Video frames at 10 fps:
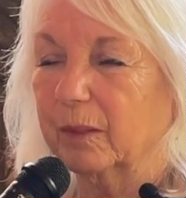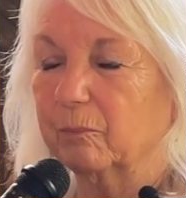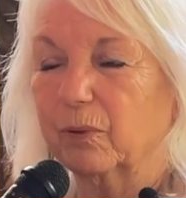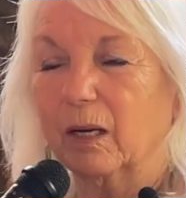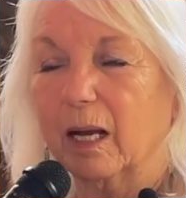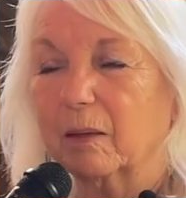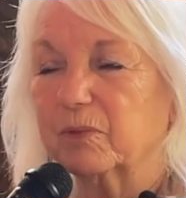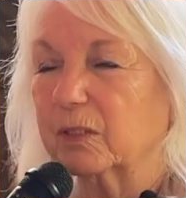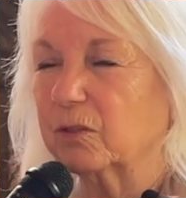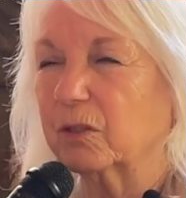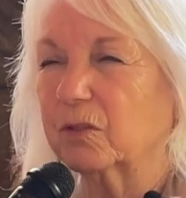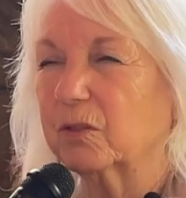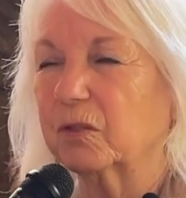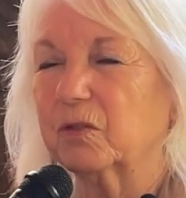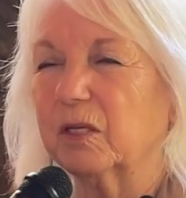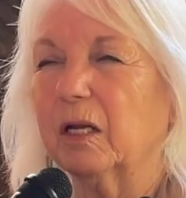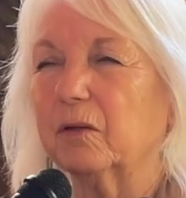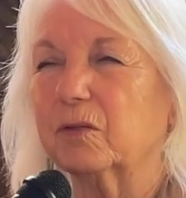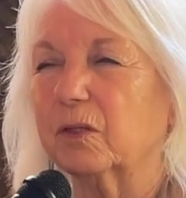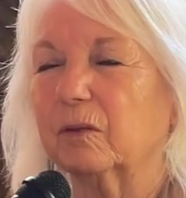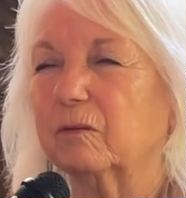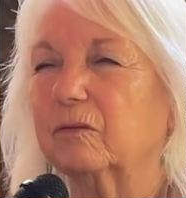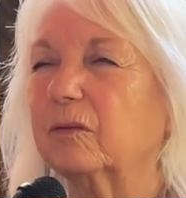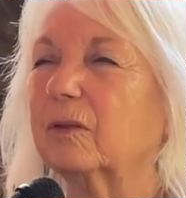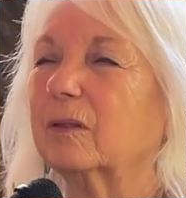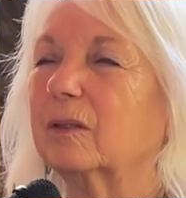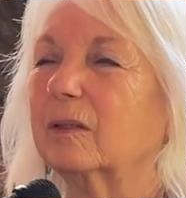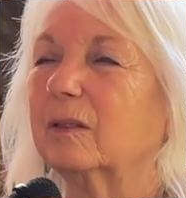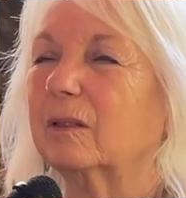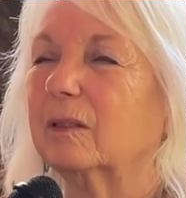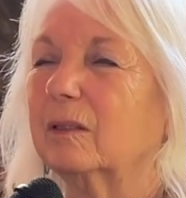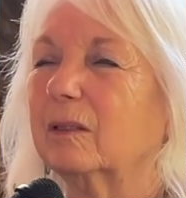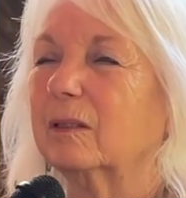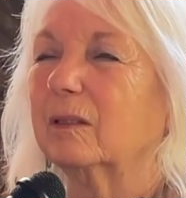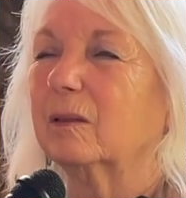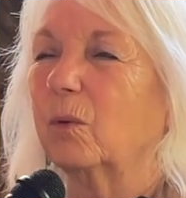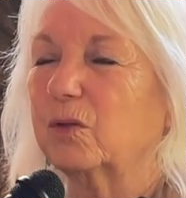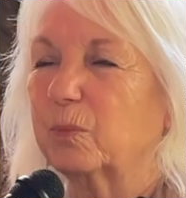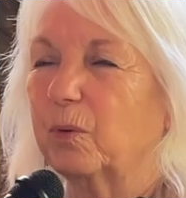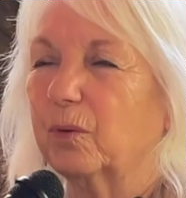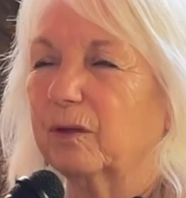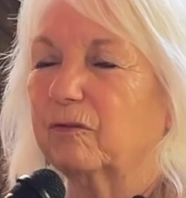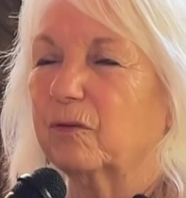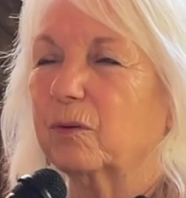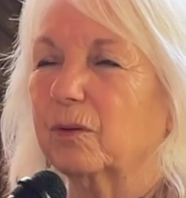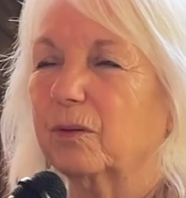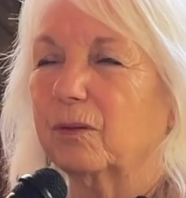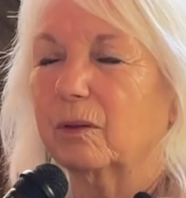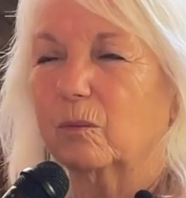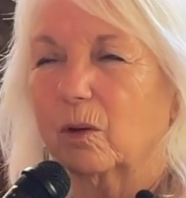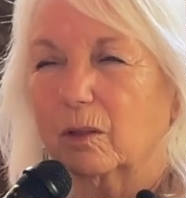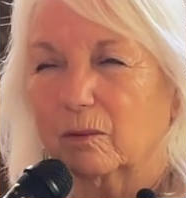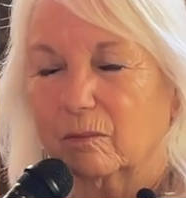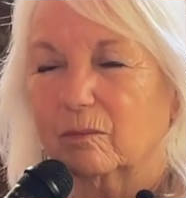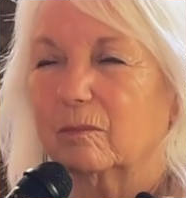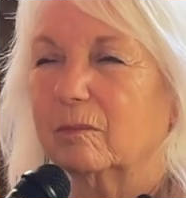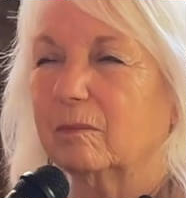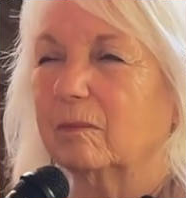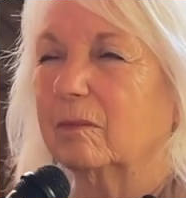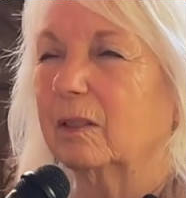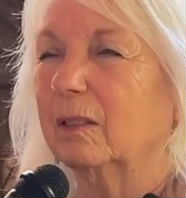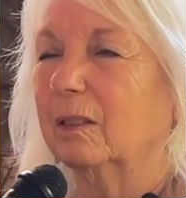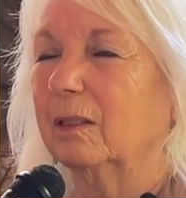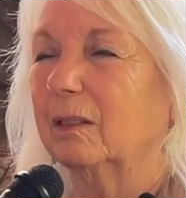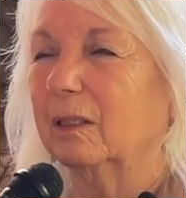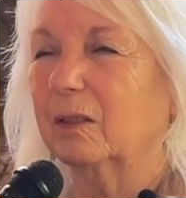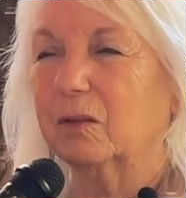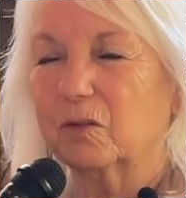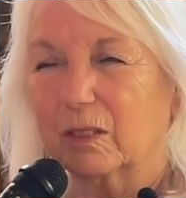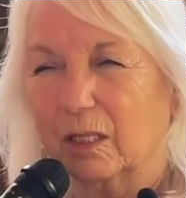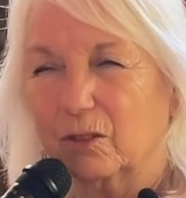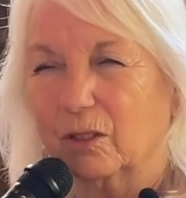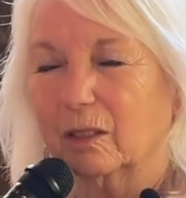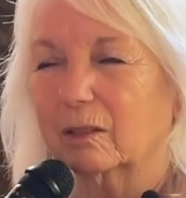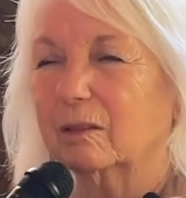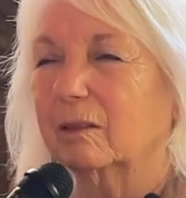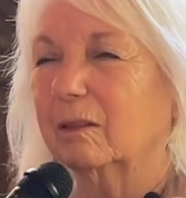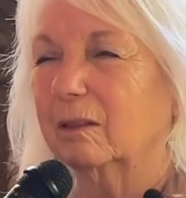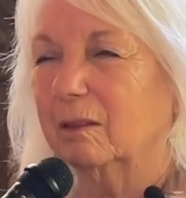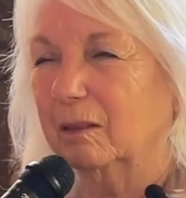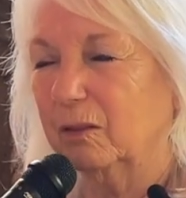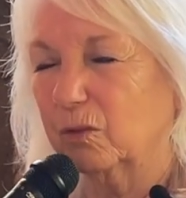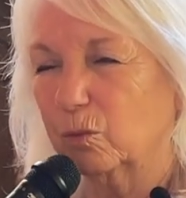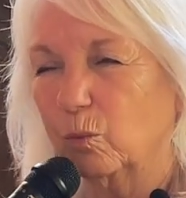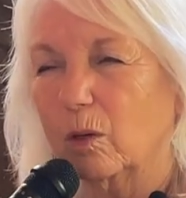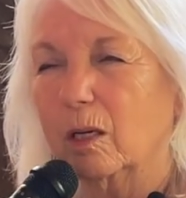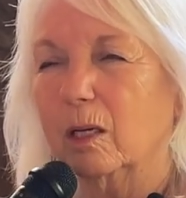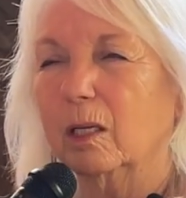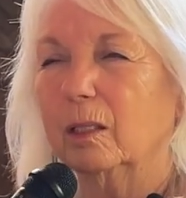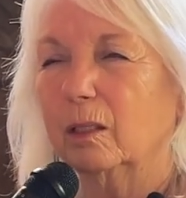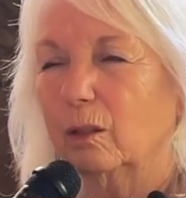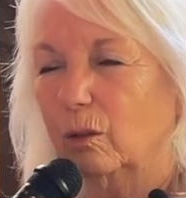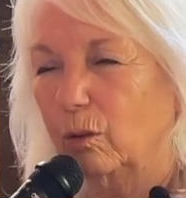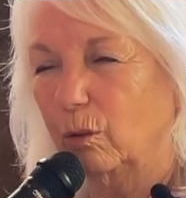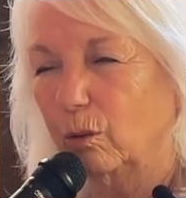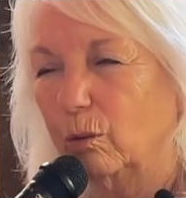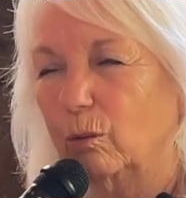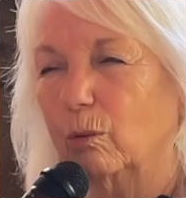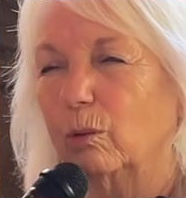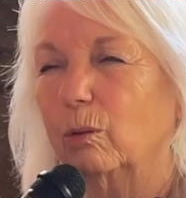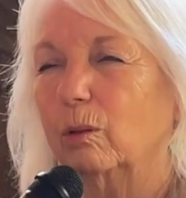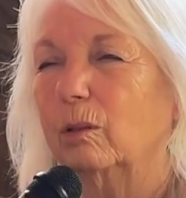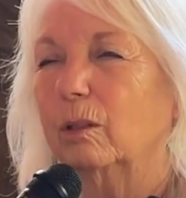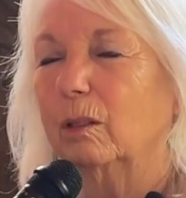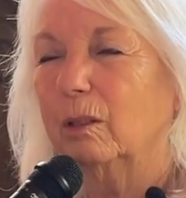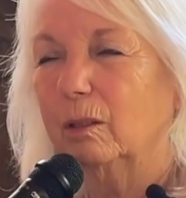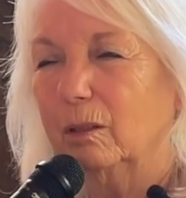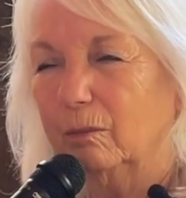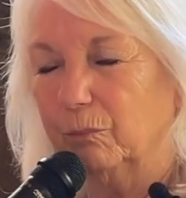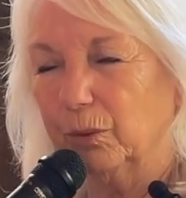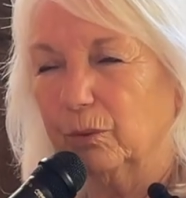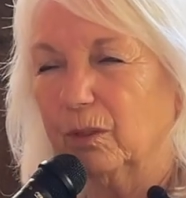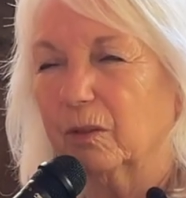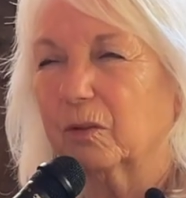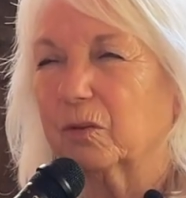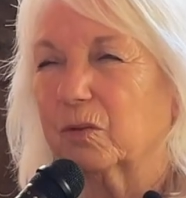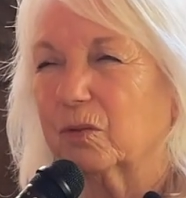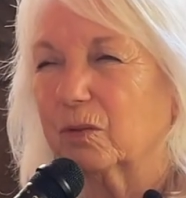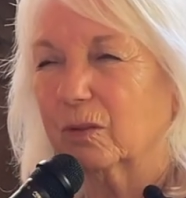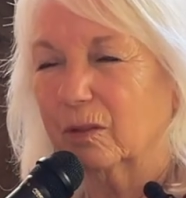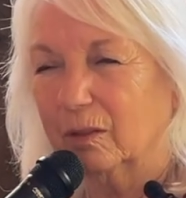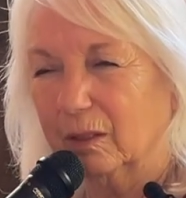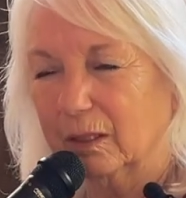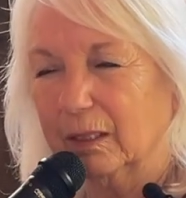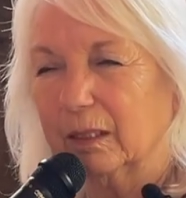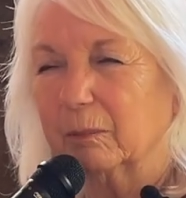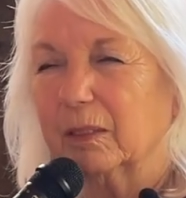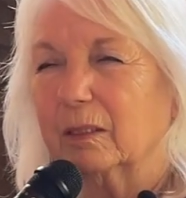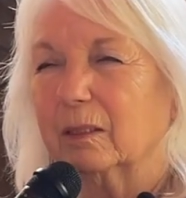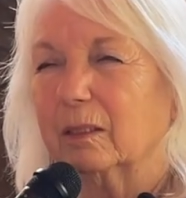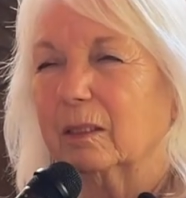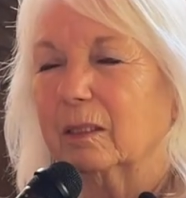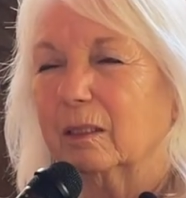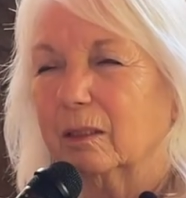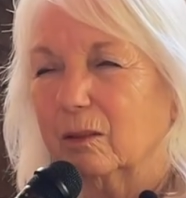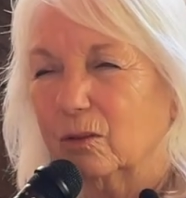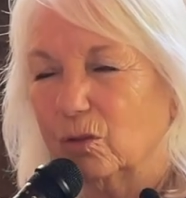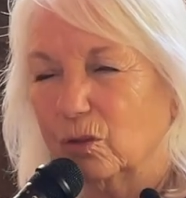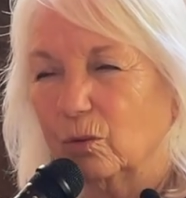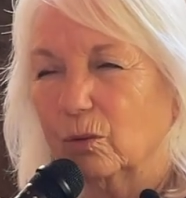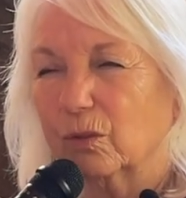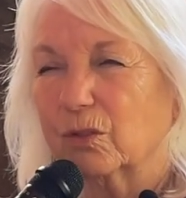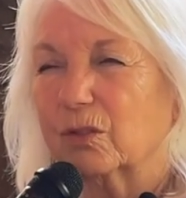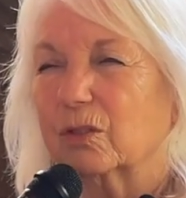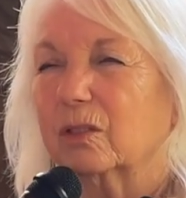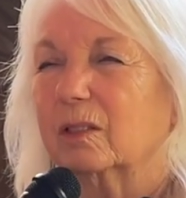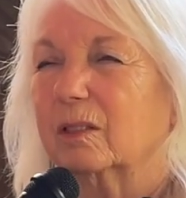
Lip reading: And perhaps it's just a sense of what's pouring forth and what it is touching is one whole, beauteous, unlimited source